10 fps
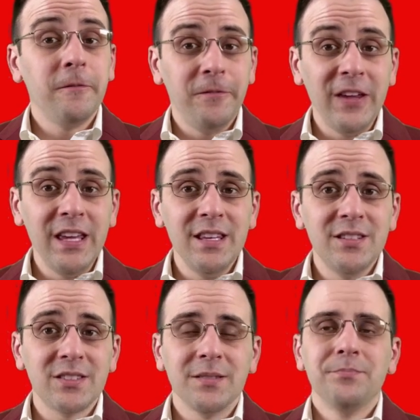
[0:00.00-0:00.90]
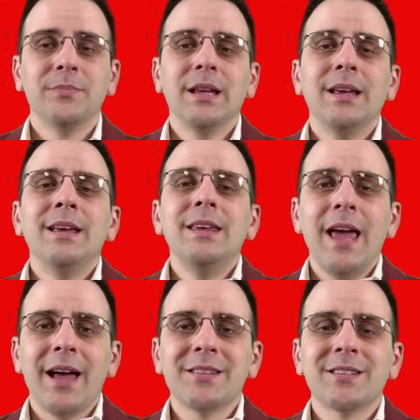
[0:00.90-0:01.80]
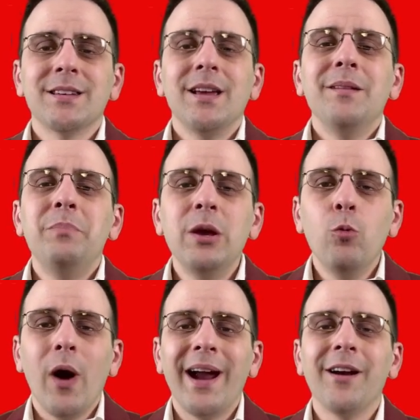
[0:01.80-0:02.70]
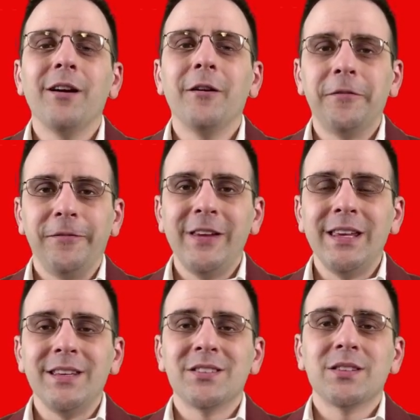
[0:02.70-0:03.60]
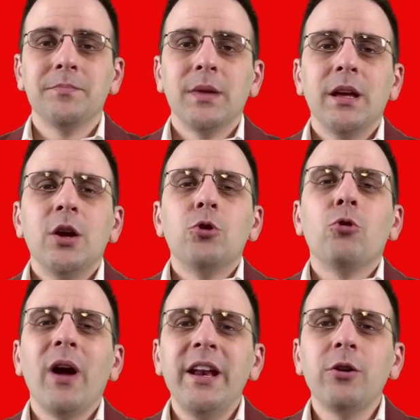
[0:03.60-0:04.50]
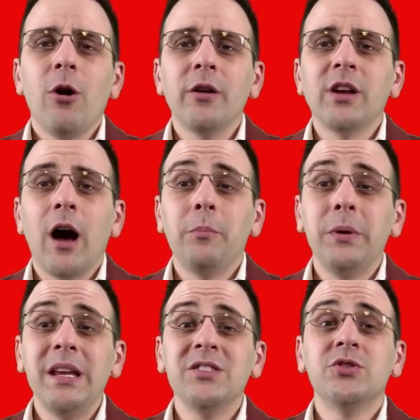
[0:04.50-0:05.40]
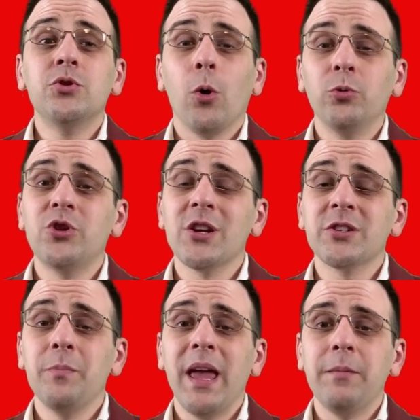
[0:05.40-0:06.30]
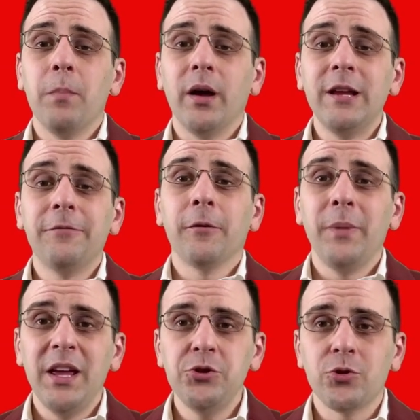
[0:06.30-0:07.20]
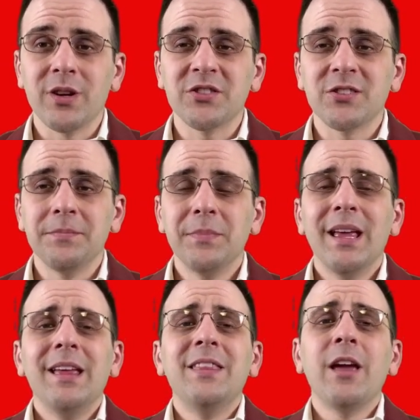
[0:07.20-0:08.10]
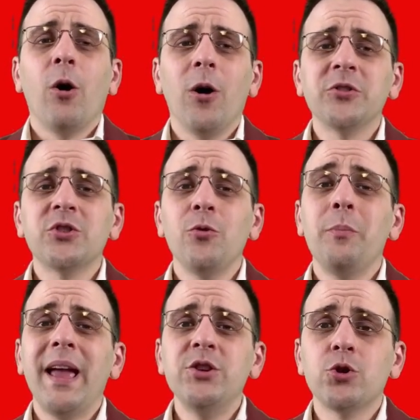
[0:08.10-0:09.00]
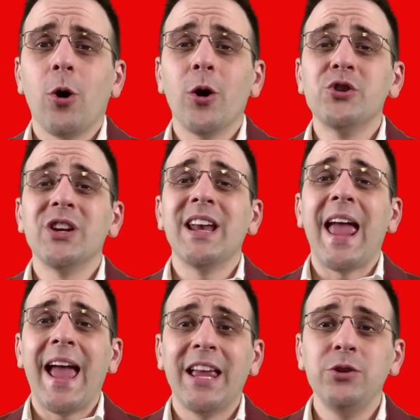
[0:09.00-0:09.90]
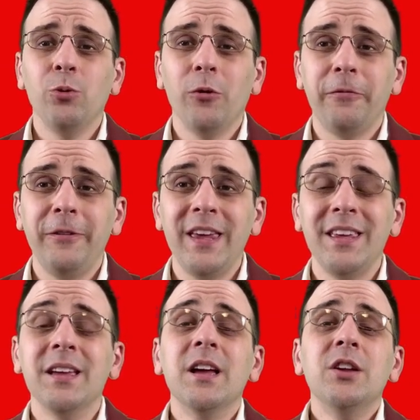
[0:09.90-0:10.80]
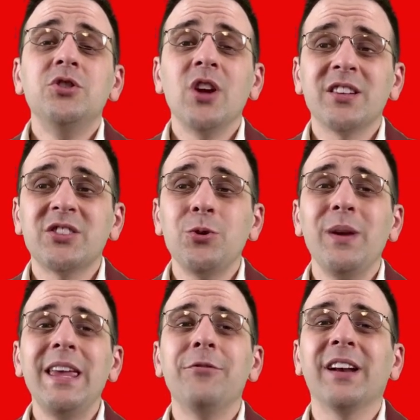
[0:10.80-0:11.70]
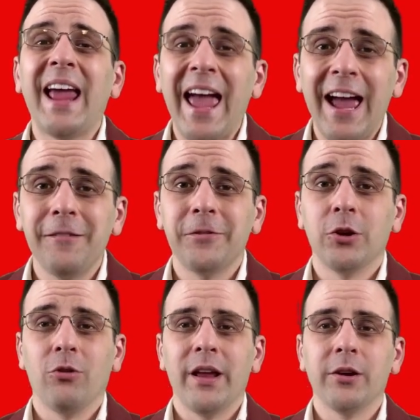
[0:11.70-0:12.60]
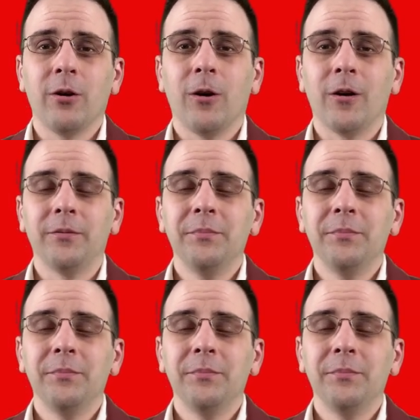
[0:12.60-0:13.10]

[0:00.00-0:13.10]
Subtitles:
fees? Yes, beware of fees. Credit card companies don't just make money from interest. They also may charge an annual fee just to even have the credit card,